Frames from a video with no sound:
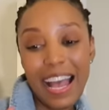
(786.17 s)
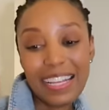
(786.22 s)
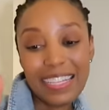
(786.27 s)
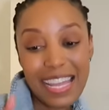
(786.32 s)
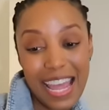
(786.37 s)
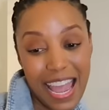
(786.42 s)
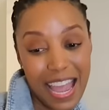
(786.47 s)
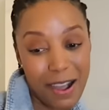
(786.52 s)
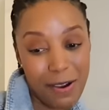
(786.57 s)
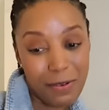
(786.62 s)

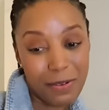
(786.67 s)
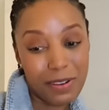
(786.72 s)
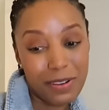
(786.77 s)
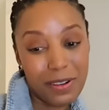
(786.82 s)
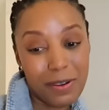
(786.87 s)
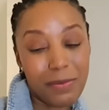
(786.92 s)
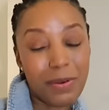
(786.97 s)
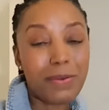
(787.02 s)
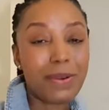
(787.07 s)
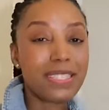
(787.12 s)
now
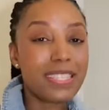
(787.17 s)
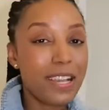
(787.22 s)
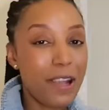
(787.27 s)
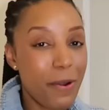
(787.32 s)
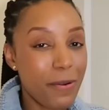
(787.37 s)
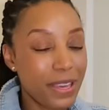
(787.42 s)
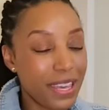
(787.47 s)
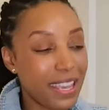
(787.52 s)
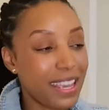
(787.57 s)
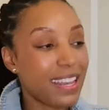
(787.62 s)
we went to
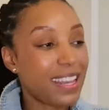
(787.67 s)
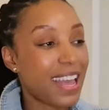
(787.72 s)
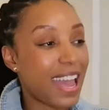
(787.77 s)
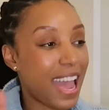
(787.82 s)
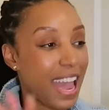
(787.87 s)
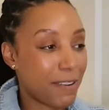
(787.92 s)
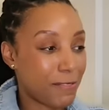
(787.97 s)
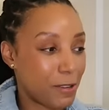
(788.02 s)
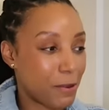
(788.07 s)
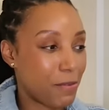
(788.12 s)
go eat
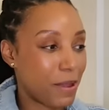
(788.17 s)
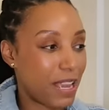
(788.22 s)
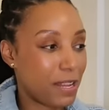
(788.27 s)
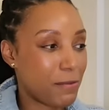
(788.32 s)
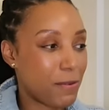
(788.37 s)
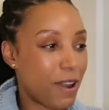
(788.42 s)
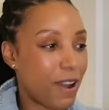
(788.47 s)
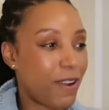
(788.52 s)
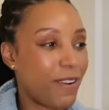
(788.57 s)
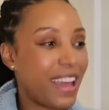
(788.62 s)
after
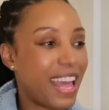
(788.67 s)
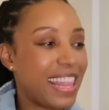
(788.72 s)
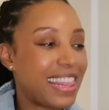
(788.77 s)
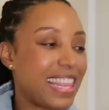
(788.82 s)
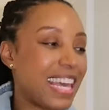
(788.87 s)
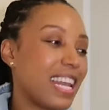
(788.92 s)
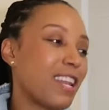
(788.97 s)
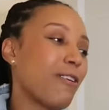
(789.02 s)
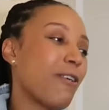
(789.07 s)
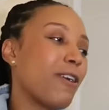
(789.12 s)
Madewell, and
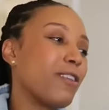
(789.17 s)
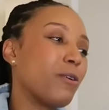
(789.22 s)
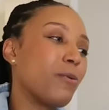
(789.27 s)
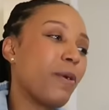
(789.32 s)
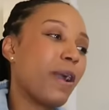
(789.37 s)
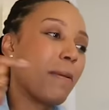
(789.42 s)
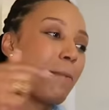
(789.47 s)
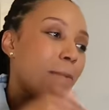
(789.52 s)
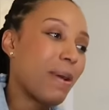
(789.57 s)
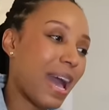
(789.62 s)
then on the
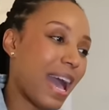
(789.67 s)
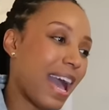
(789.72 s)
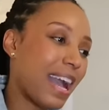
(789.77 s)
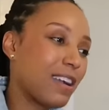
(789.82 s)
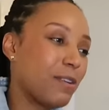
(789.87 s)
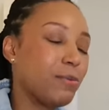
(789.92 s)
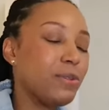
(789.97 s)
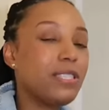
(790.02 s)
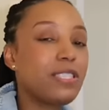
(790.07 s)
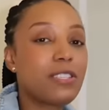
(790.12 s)
way
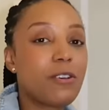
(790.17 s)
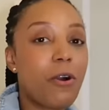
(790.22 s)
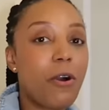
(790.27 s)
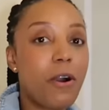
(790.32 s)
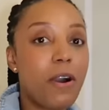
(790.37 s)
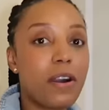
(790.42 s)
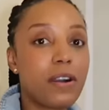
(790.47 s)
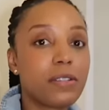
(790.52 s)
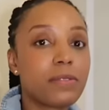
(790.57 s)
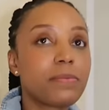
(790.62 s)
back, we
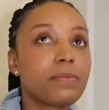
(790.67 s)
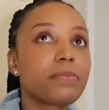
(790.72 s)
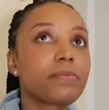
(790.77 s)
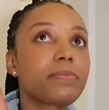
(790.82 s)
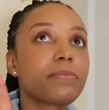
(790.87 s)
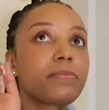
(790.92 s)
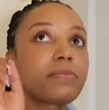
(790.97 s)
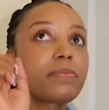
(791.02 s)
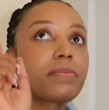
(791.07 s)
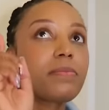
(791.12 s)
saw
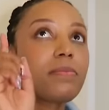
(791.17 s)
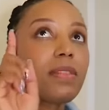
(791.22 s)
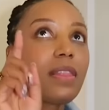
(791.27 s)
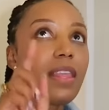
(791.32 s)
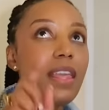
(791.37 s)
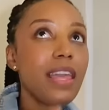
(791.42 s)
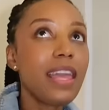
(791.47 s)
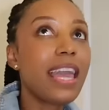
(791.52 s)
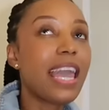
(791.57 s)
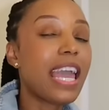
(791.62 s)

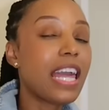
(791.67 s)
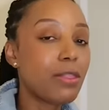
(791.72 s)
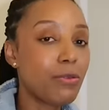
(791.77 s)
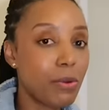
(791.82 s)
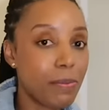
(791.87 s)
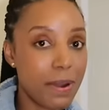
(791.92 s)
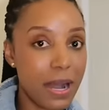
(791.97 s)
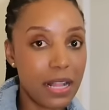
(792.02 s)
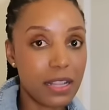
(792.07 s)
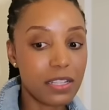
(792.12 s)

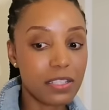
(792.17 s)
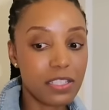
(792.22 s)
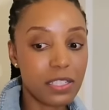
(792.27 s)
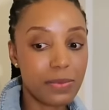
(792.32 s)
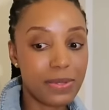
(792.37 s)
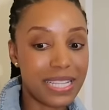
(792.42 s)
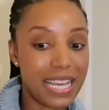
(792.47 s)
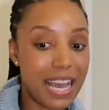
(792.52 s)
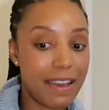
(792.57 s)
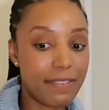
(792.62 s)
Anthropologie
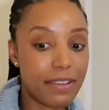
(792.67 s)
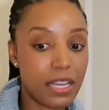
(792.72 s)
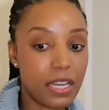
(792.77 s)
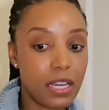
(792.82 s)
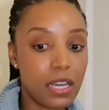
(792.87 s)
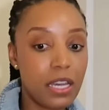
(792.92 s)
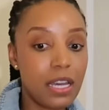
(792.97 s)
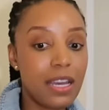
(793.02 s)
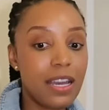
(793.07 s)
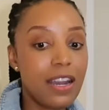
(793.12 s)
was
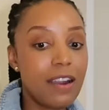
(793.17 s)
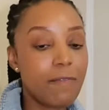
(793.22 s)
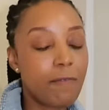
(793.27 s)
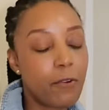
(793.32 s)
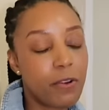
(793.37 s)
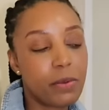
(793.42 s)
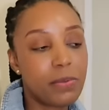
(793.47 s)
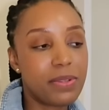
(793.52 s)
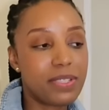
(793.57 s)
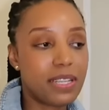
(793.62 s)
having
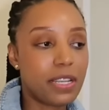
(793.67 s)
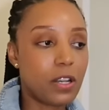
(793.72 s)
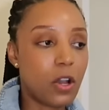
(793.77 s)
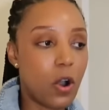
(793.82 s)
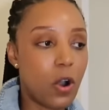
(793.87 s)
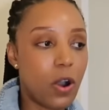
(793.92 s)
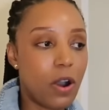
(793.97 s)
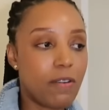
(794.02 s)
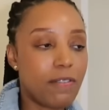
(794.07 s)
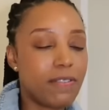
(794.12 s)
40%
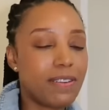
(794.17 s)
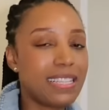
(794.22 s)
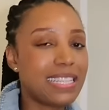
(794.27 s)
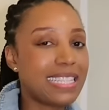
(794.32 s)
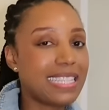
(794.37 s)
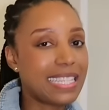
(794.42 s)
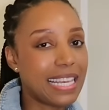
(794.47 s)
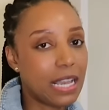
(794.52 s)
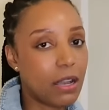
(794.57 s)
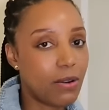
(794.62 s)
off
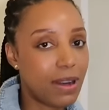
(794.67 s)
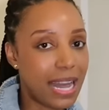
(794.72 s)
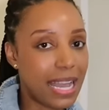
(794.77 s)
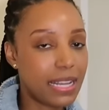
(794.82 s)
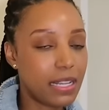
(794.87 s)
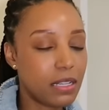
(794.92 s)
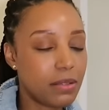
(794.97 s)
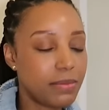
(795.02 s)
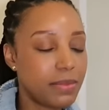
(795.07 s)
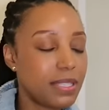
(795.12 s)
sale
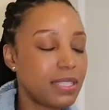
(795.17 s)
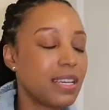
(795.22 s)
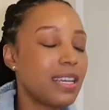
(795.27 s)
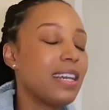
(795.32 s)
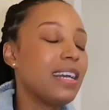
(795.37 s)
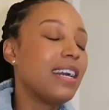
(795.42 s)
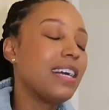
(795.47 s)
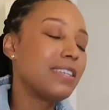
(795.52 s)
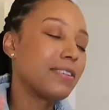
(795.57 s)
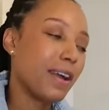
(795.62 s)
items.
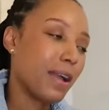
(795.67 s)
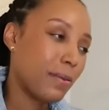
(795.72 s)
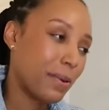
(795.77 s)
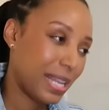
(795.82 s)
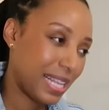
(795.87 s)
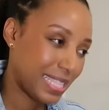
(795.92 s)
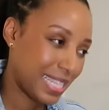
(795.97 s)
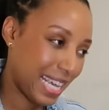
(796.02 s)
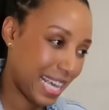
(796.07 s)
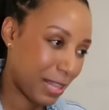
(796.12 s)
So I
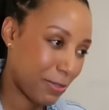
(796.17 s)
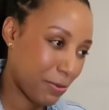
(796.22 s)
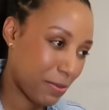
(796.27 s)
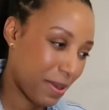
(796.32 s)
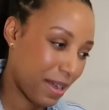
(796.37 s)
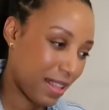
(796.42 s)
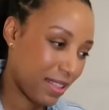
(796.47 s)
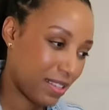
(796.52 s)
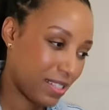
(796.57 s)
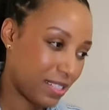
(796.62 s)
went into
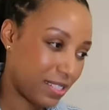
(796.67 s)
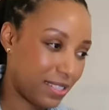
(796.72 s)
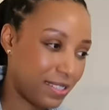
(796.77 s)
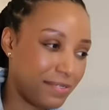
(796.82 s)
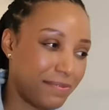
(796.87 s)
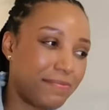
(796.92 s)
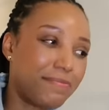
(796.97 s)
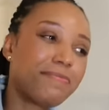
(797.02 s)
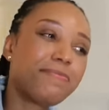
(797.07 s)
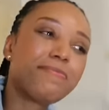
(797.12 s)
Anthropologie.
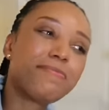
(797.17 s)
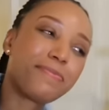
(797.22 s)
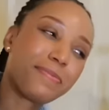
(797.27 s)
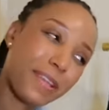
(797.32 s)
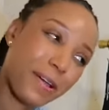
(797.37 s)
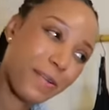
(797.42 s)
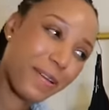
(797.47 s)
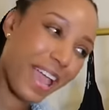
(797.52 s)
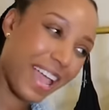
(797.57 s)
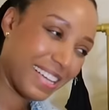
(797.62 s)

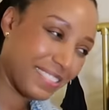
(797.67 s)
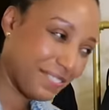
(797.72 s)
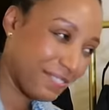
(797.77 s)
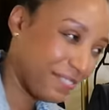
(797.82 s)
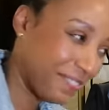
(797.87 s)
Okay.